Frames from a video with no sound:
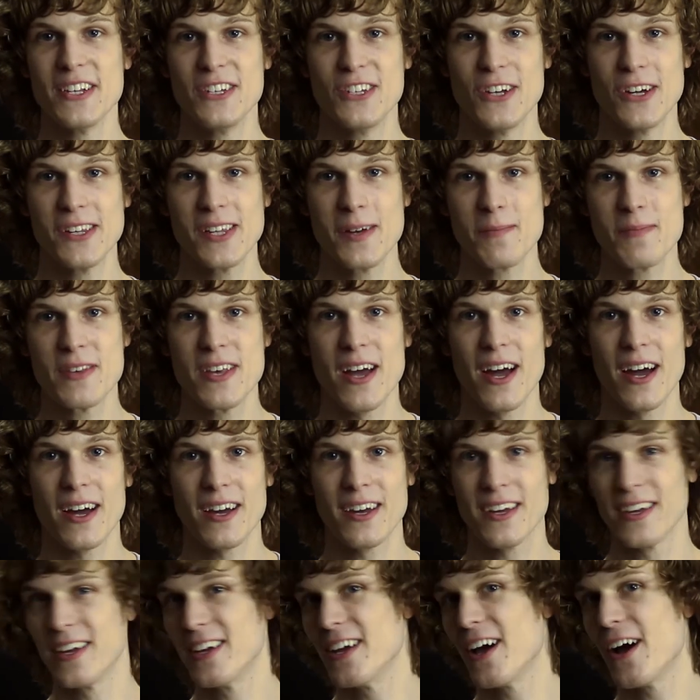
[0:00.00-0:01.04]
Joe
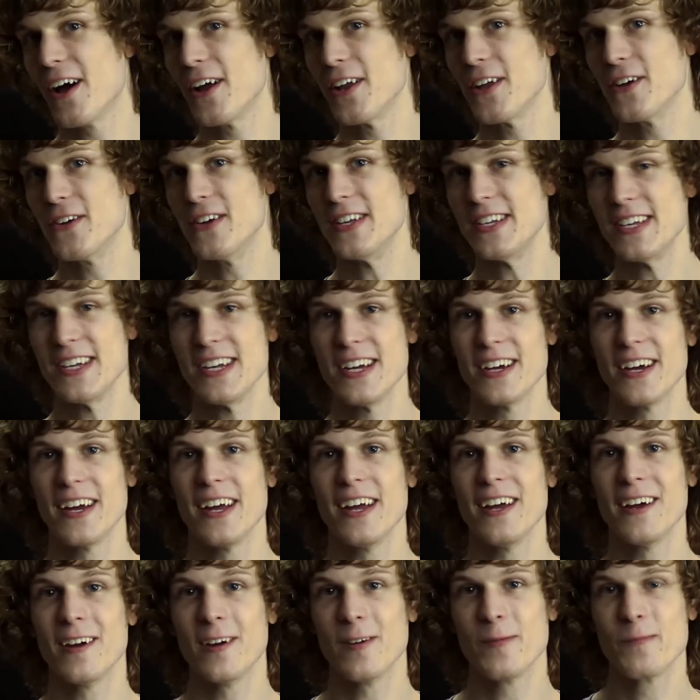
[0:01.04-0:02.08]
Liptock, audio engineer
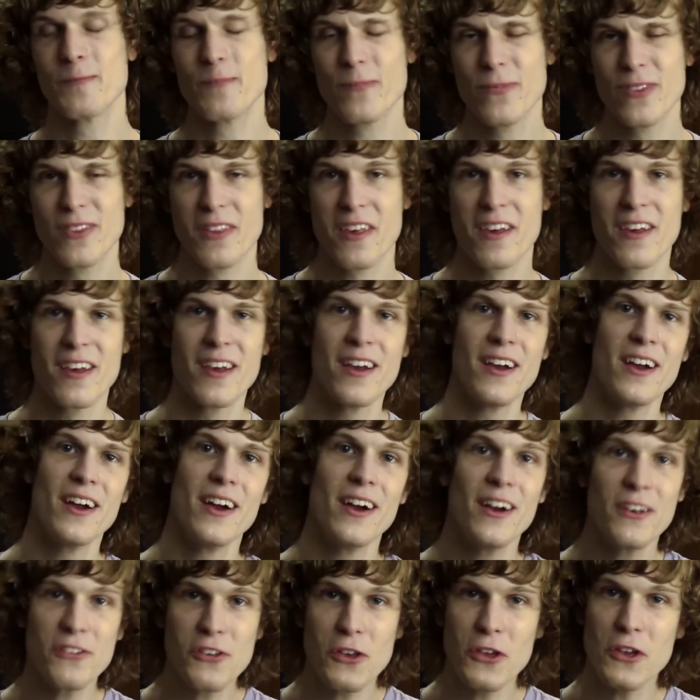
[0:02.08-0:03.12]
here.
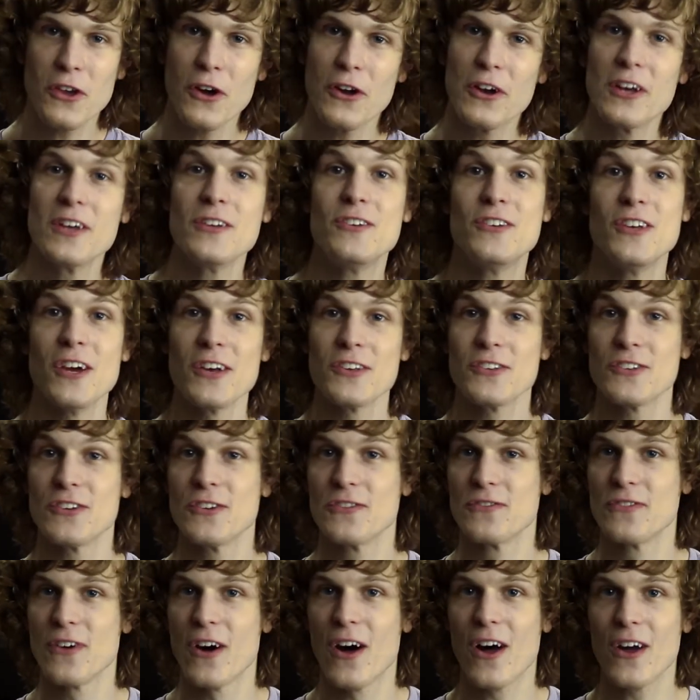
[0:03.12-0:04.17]
So you go to adjust your
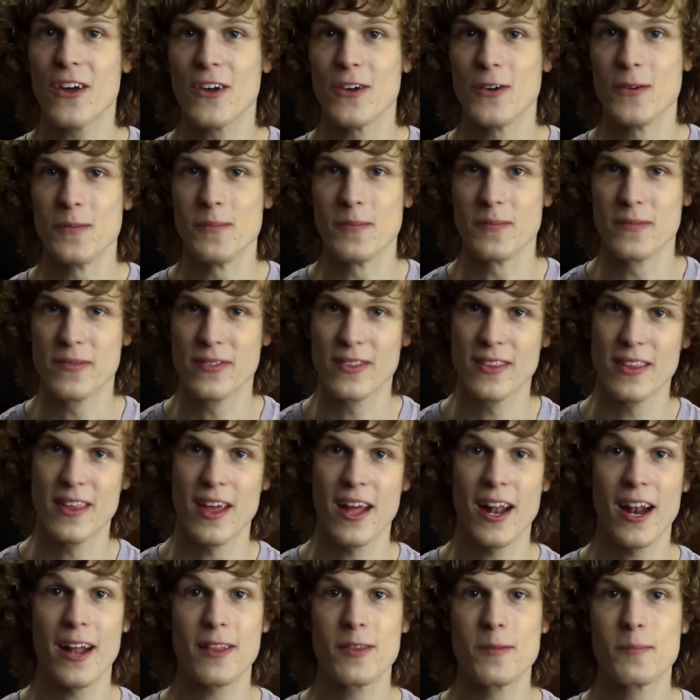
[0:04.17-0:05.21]
volume,
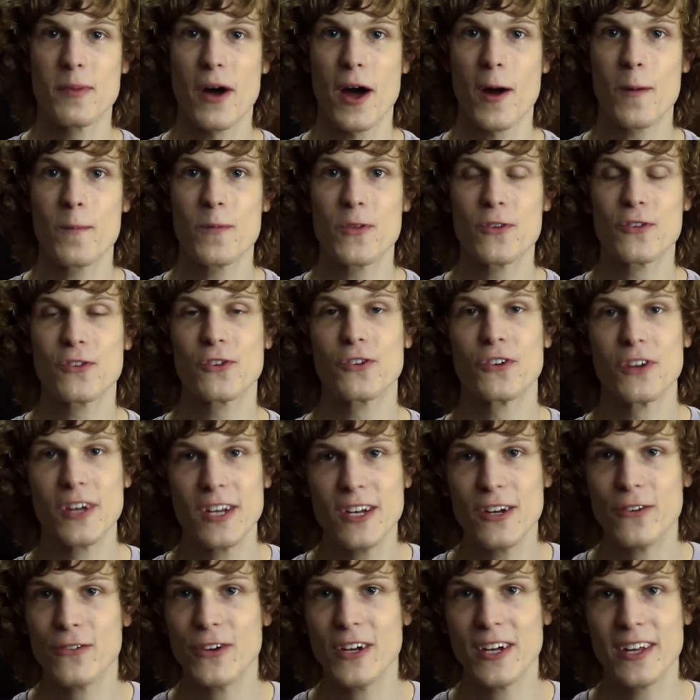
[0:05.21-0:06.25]
and at the bottom of the screen
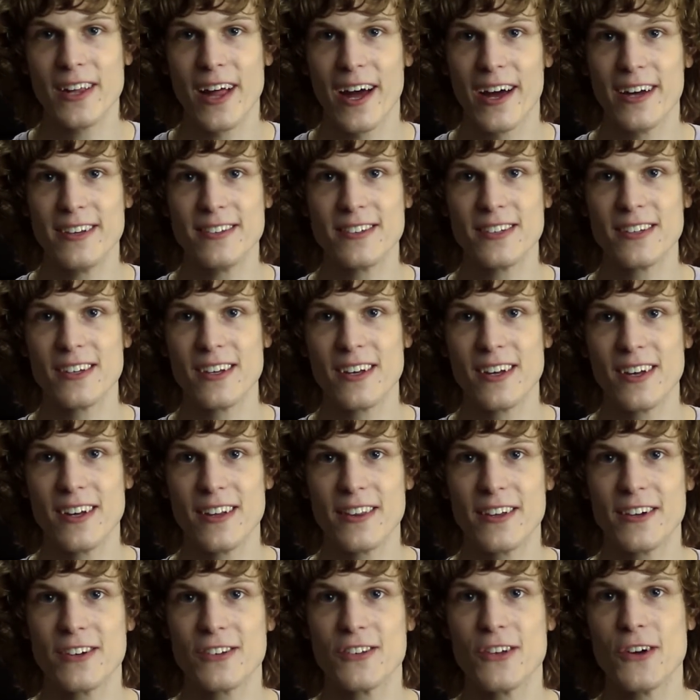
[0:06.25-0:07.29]
you realize
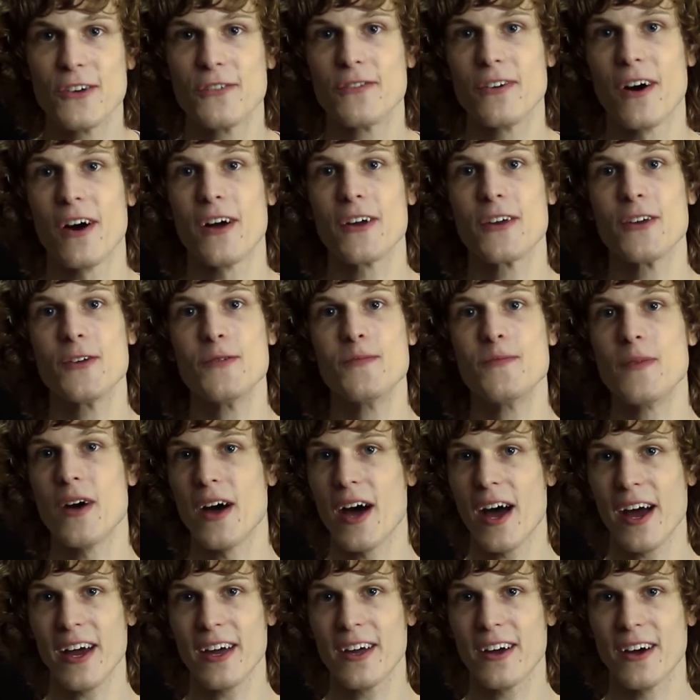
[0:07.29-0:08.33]
there's no volume
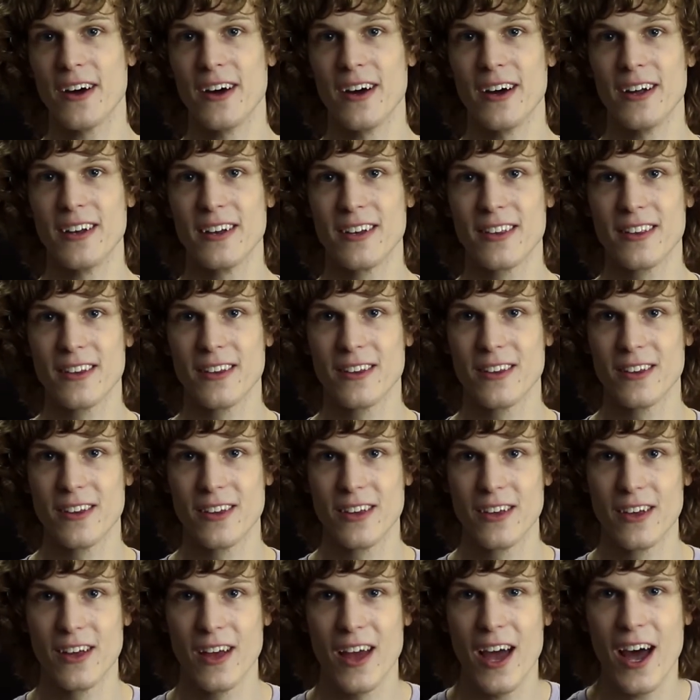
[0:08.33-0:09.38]
icon.
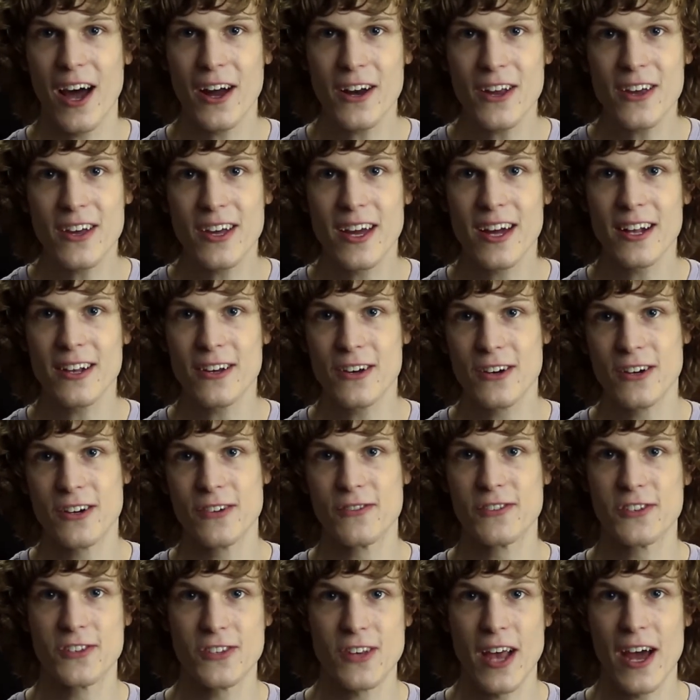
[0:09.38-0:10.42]
How do you get your
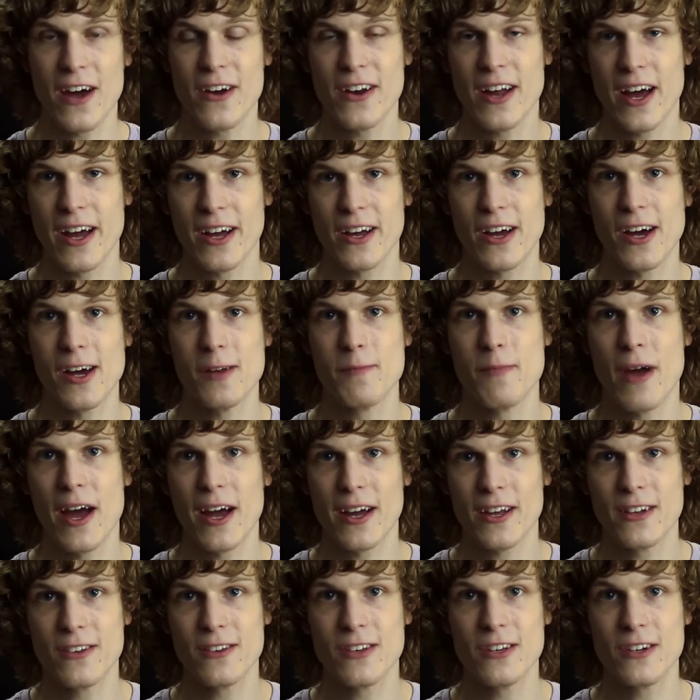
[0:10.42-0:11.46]
sound icon
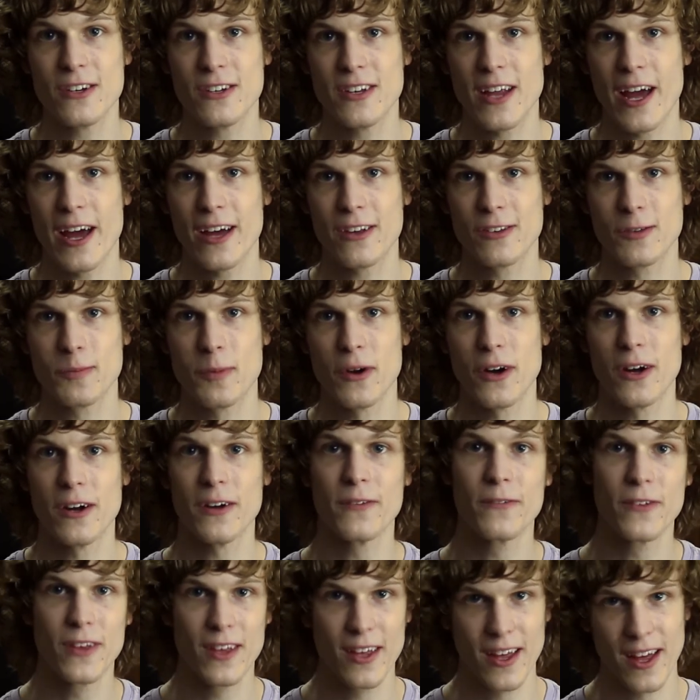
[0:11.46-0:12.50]
back into your taskbar?
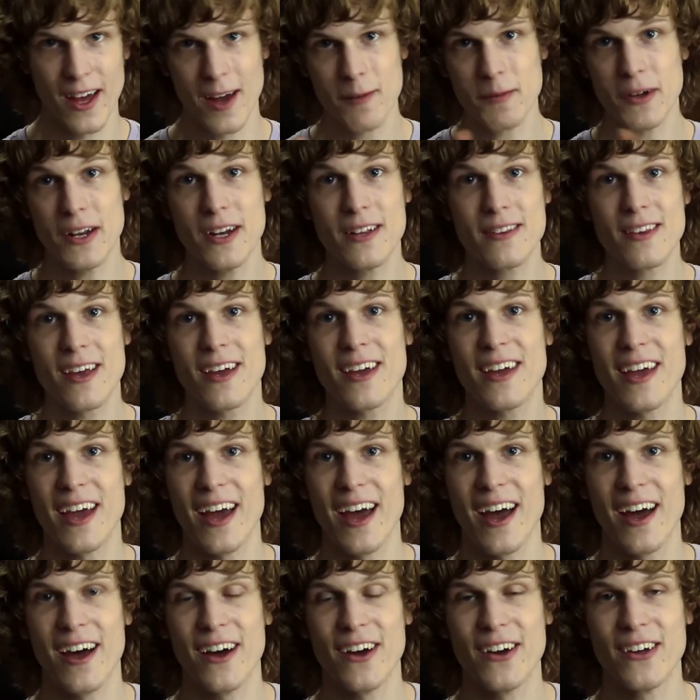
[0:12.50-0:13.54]
I'm going to tell you
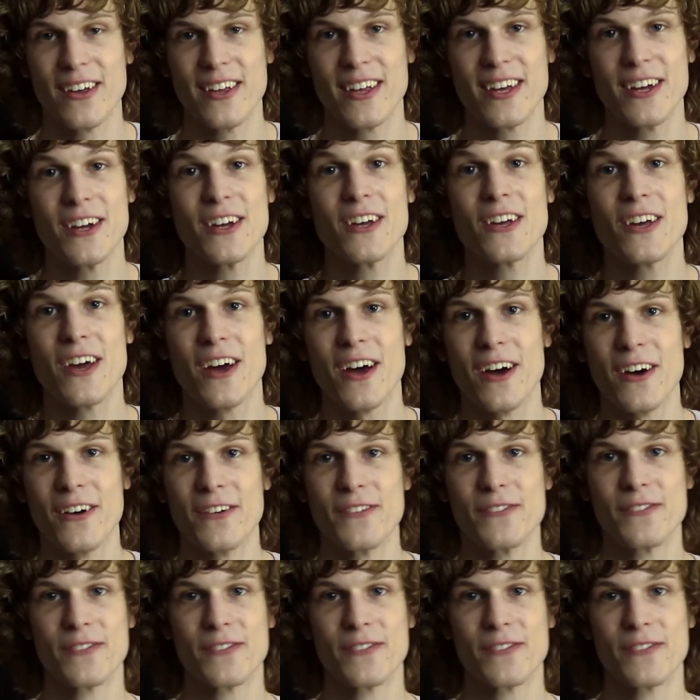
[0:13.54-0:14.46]
how. Here you go.